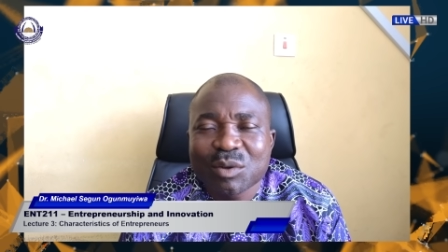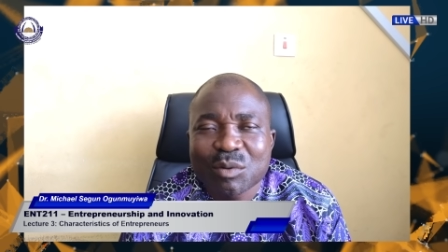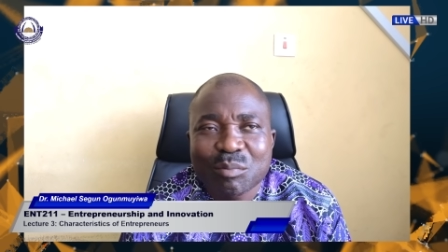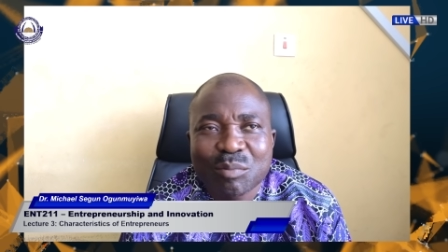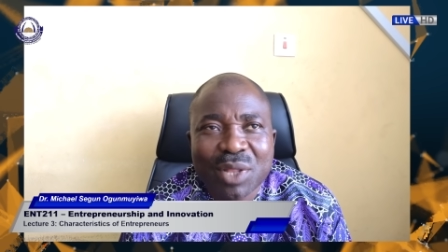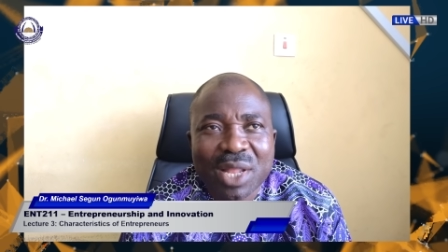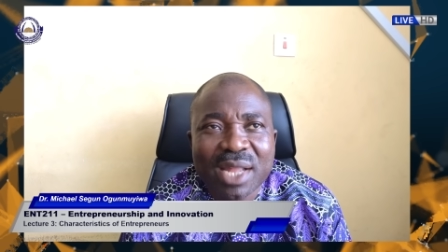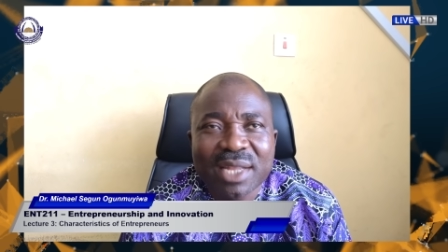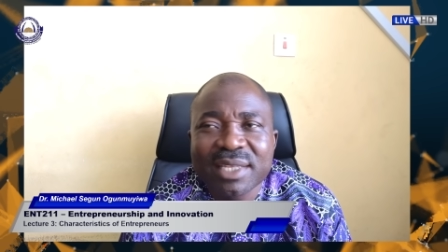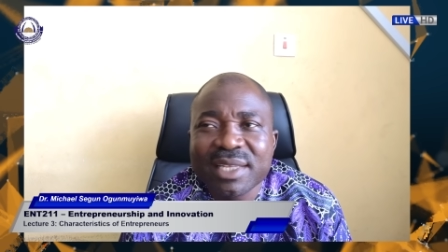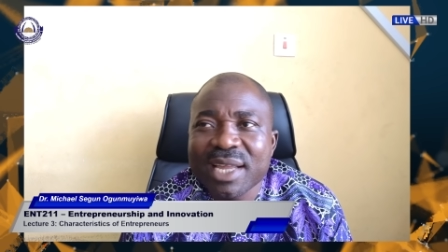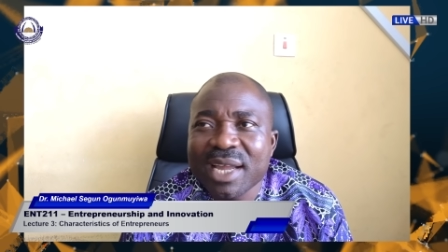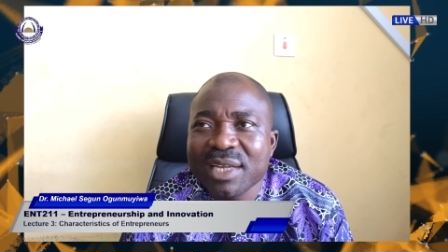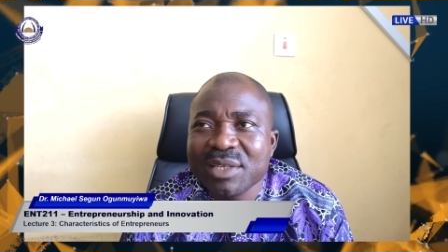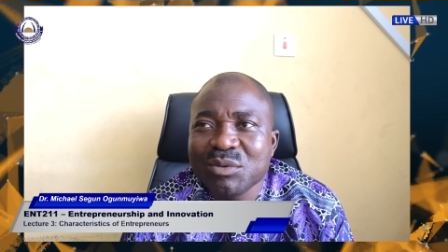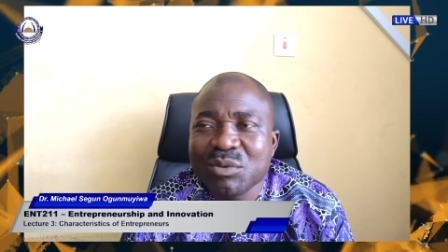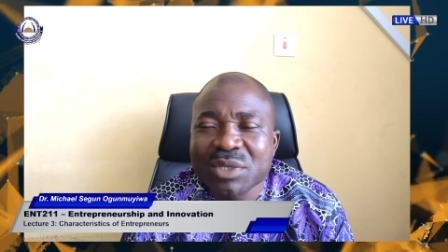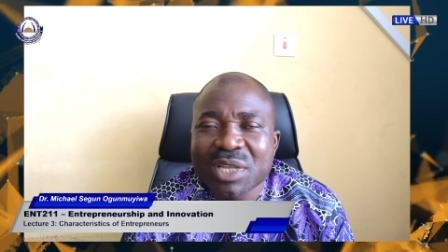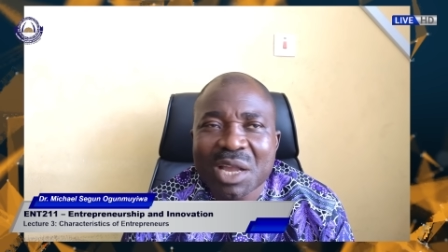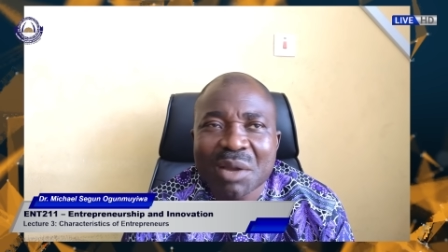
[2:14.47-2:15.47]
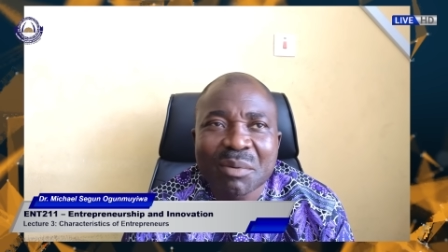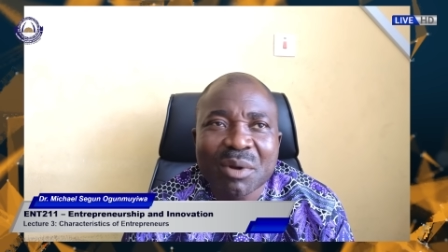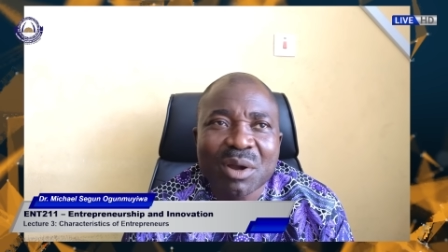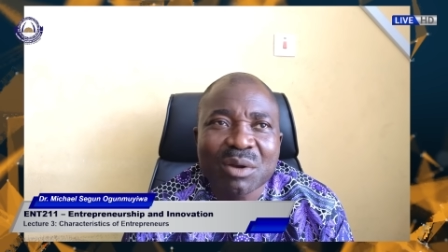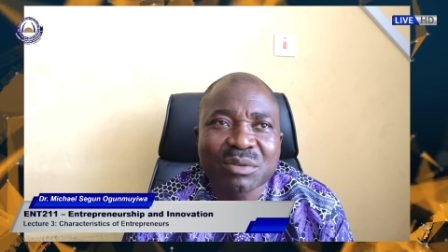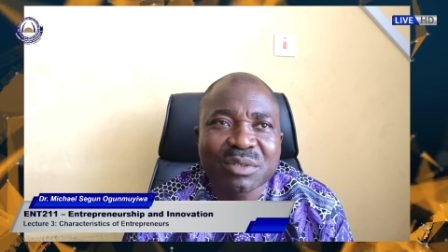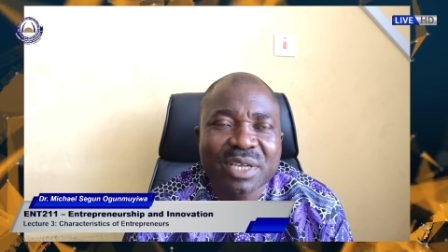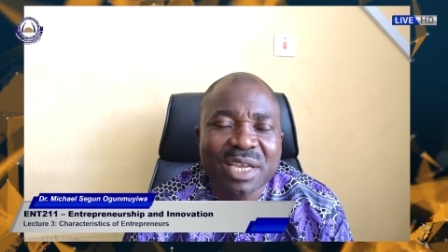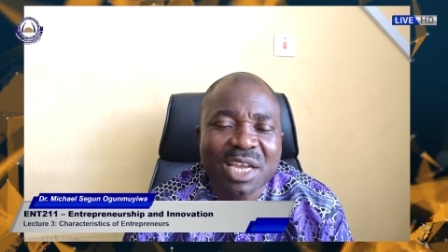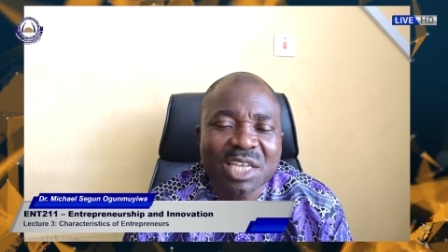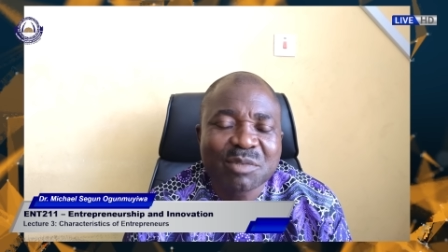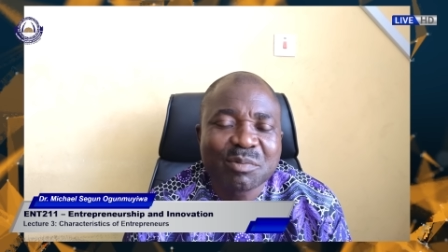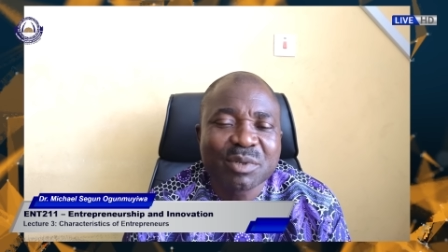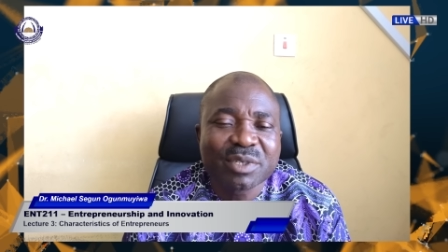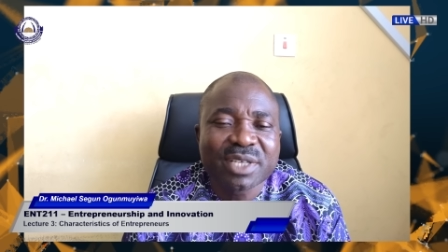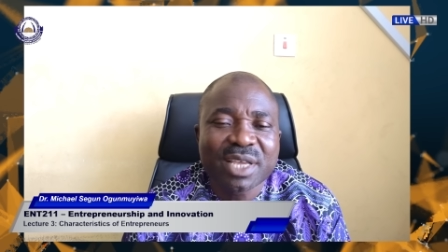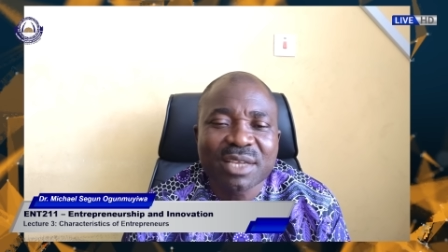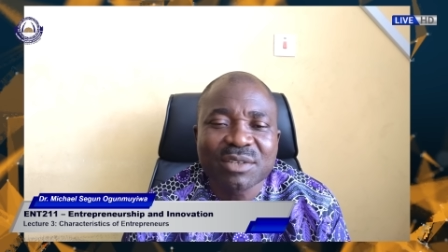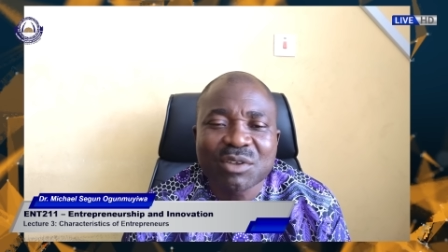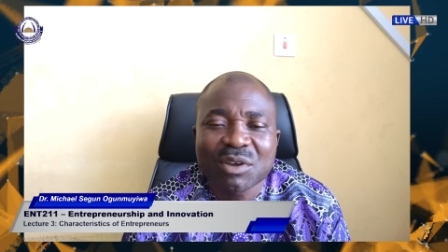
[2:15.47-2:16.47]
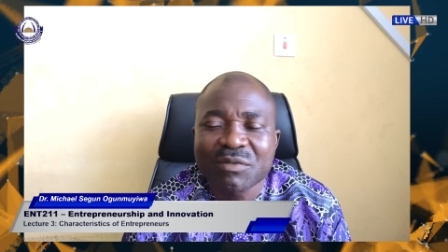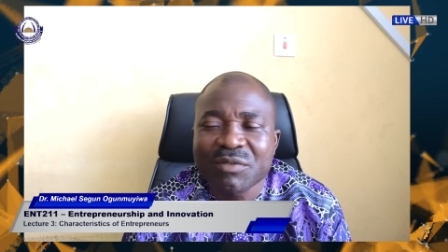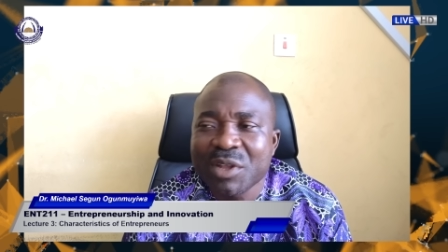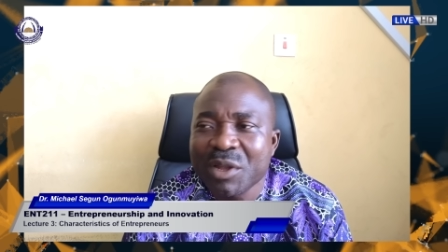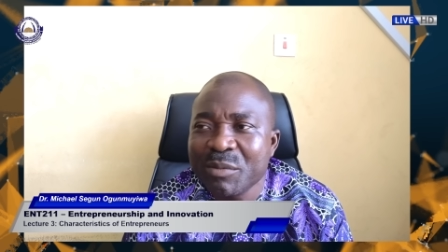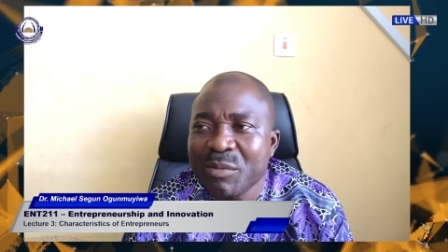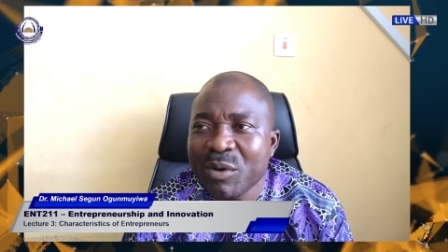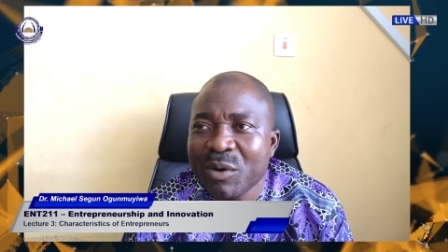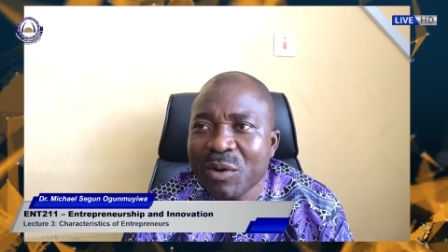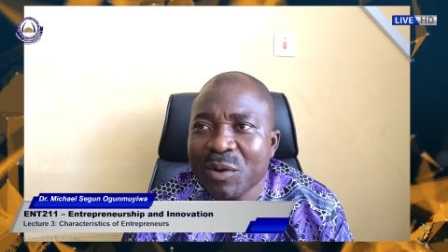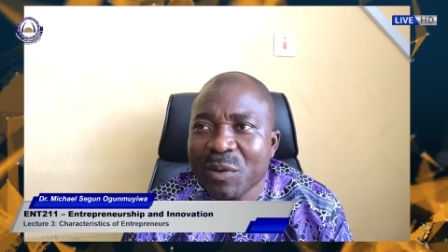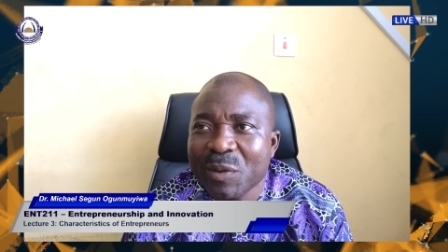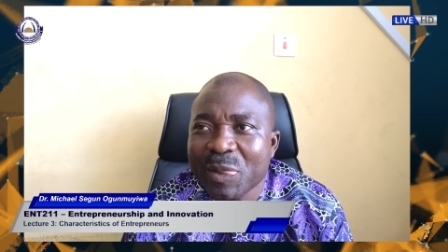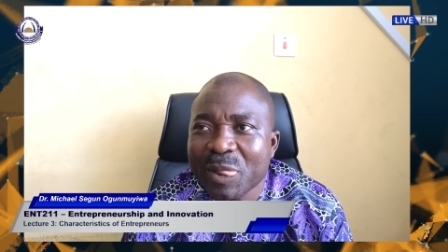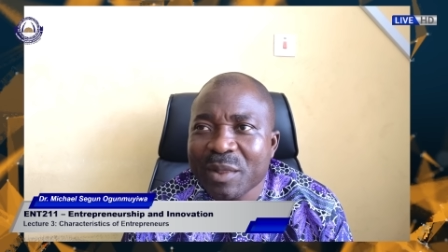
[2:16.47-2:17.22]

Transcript: blended with about 8% of labor